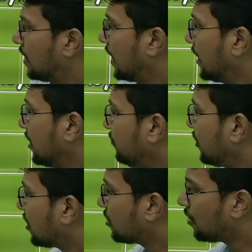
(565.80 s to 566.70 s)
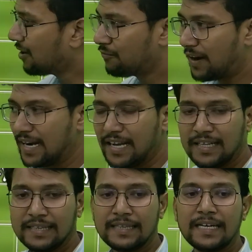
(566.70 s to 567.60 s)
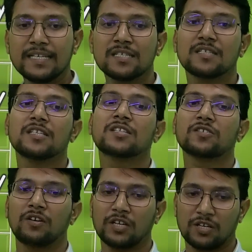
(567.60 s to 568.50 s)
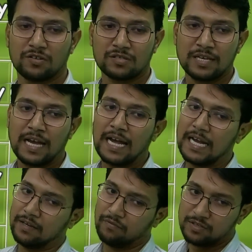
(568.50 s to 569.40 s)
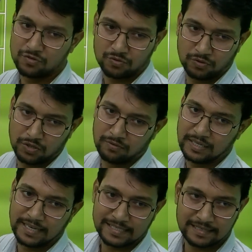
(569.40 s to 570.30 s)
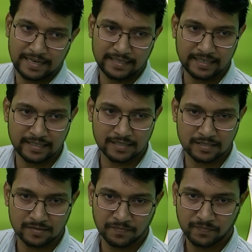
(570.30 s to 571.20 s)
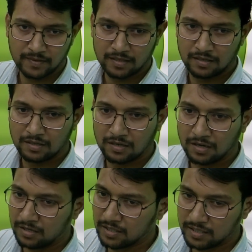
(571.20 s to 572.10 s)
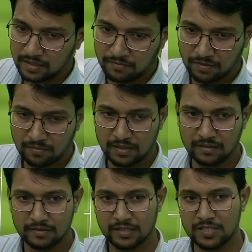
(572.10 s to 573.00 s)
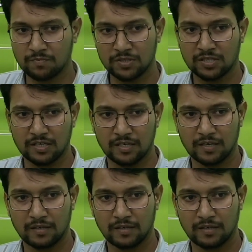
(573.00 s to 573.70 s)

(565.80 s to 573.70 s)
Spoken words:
And if you are not finding, that is discontinuous. I will show you in next slide. That is. Got it everyone? This much clear?